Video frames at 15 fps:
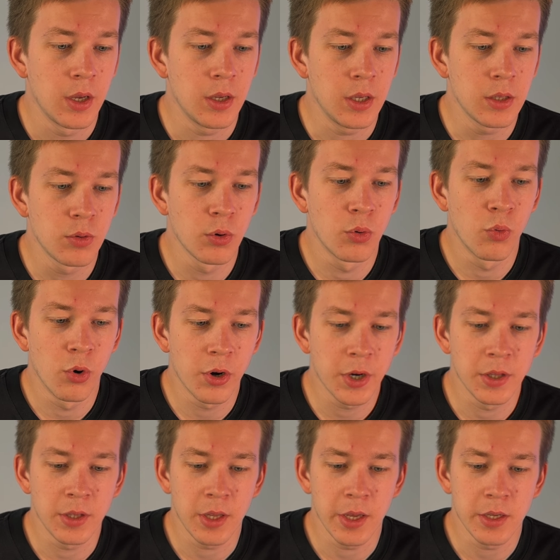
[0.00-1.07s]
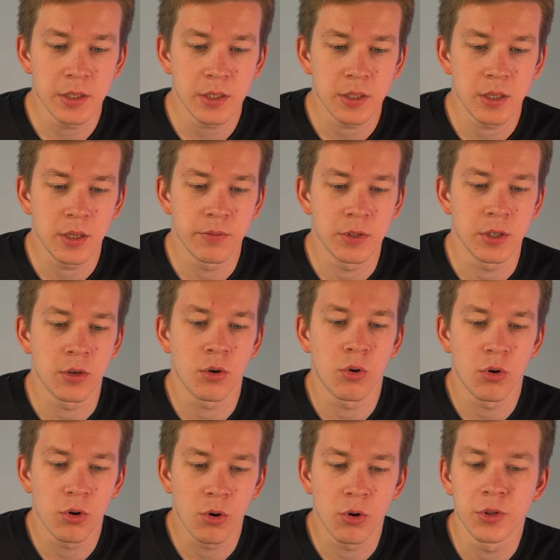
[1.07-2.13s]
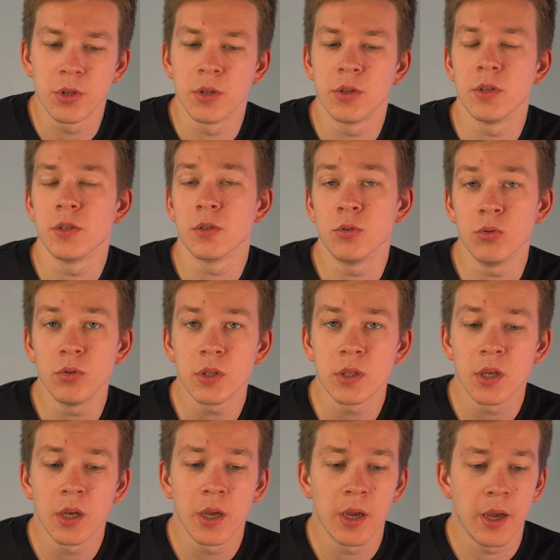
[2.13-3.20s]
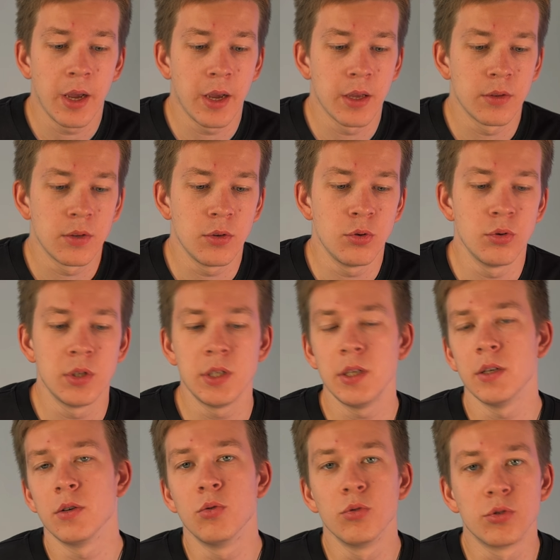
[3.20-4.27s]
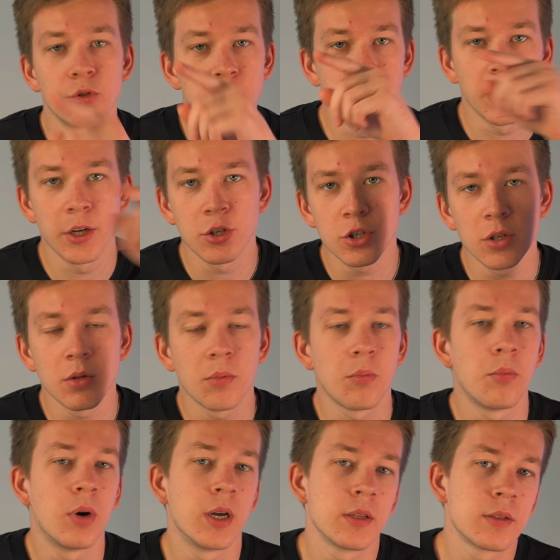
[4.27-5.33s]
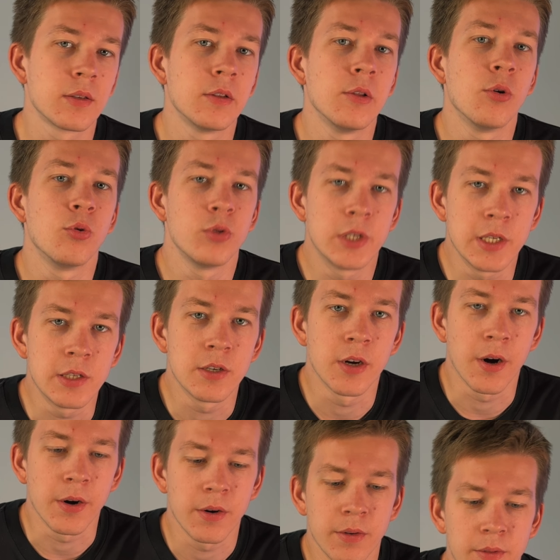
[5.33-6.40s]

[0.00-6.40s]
It will work in case if the core content is good and you see a good retention but low CTR.